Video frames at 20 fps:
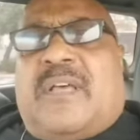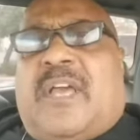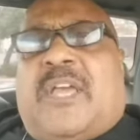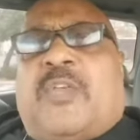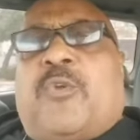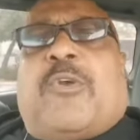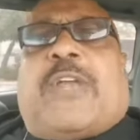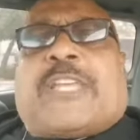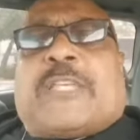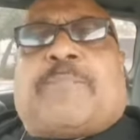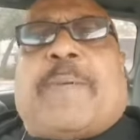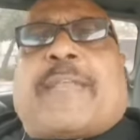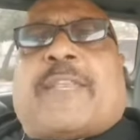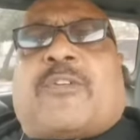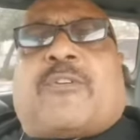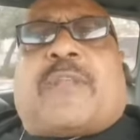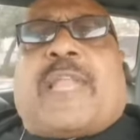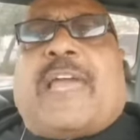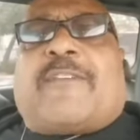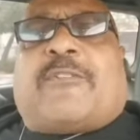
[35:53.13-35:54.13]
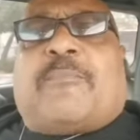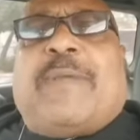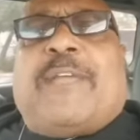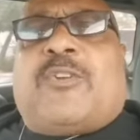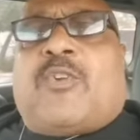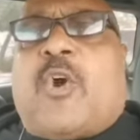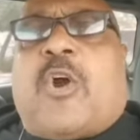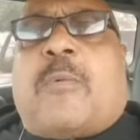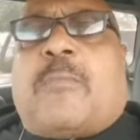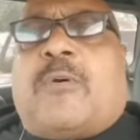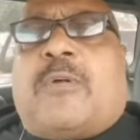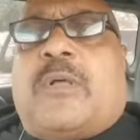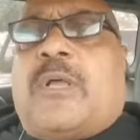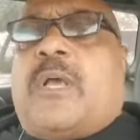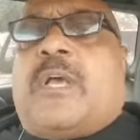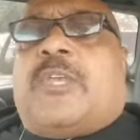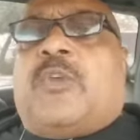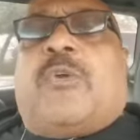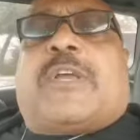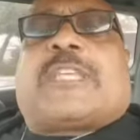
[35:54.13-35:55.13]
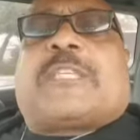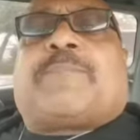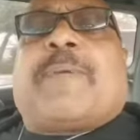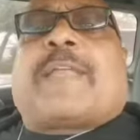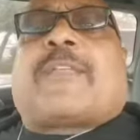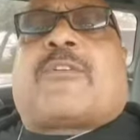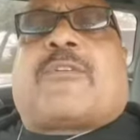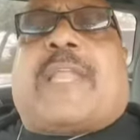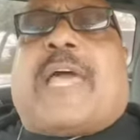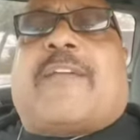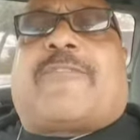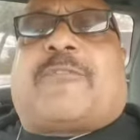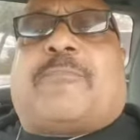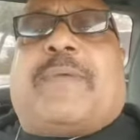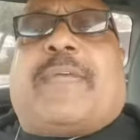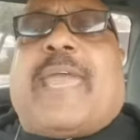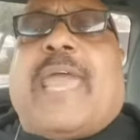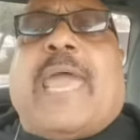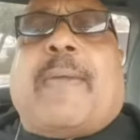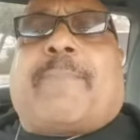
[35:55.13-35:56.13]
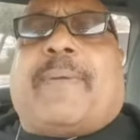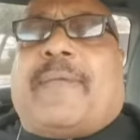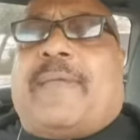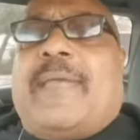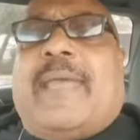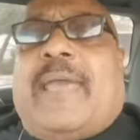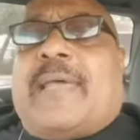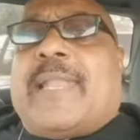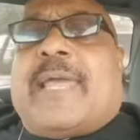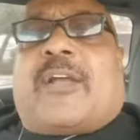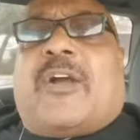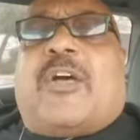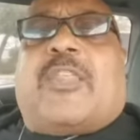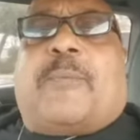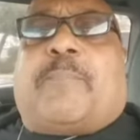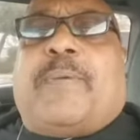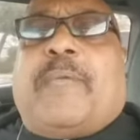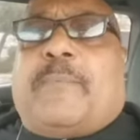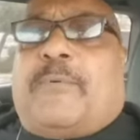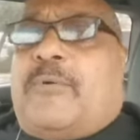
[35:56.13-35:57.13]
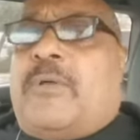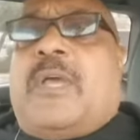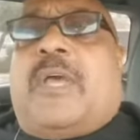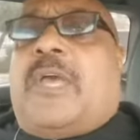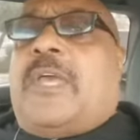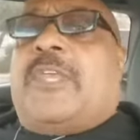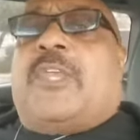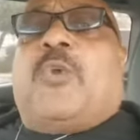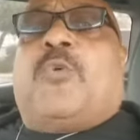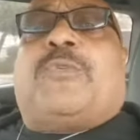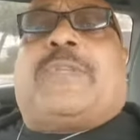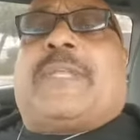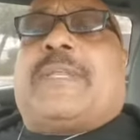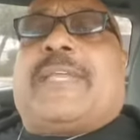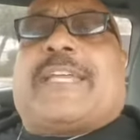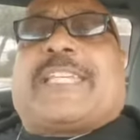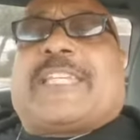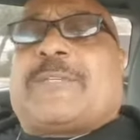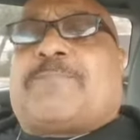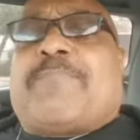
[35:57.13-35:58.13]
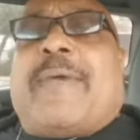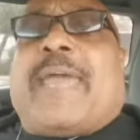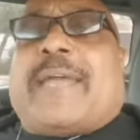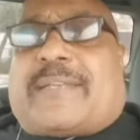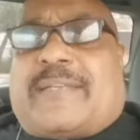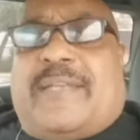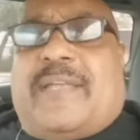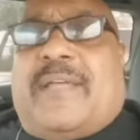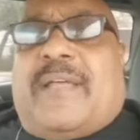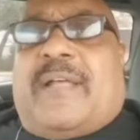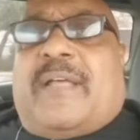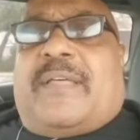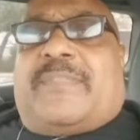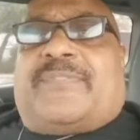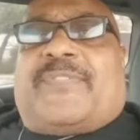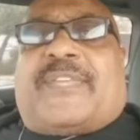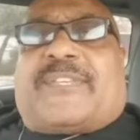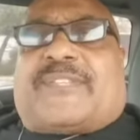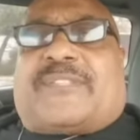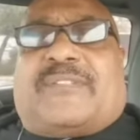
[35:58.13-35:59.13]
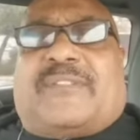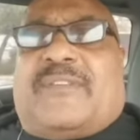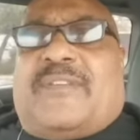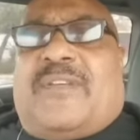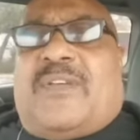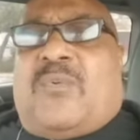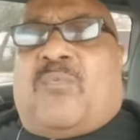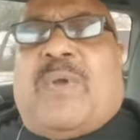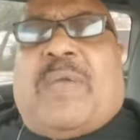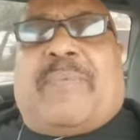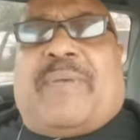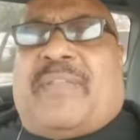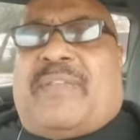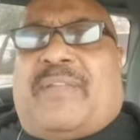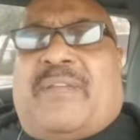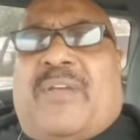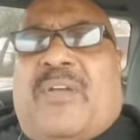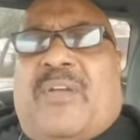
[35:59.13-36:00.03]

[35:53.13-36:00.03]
You expected your life to be normal. You expected your life to be happy like other people. You didn't expect this. Wait a minute.